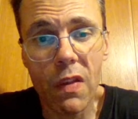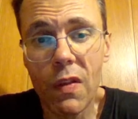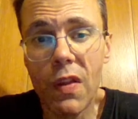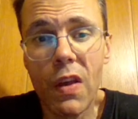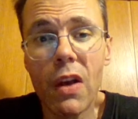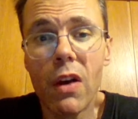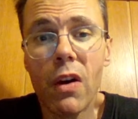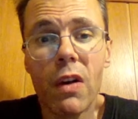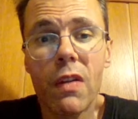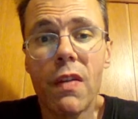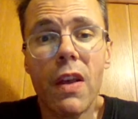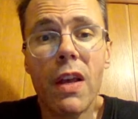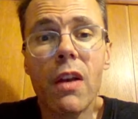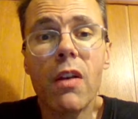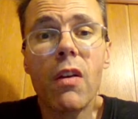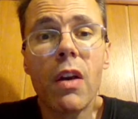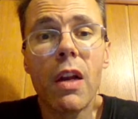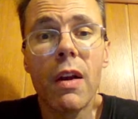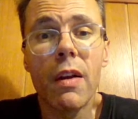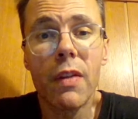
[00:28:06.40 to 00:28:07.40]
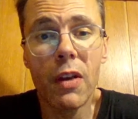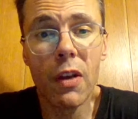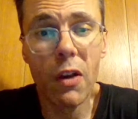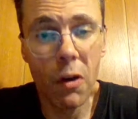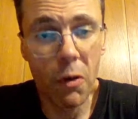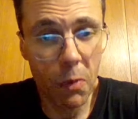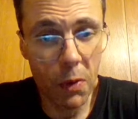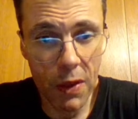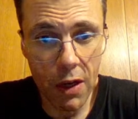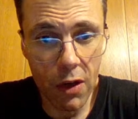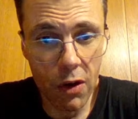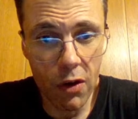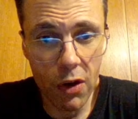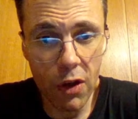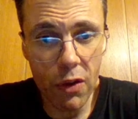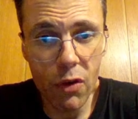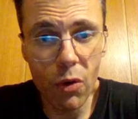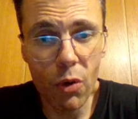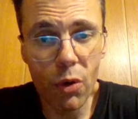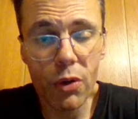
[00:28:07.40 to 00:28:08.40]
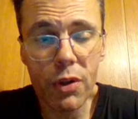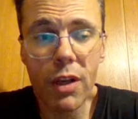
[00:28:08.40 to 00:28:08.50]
They they're gonna, you know what they're gonna do?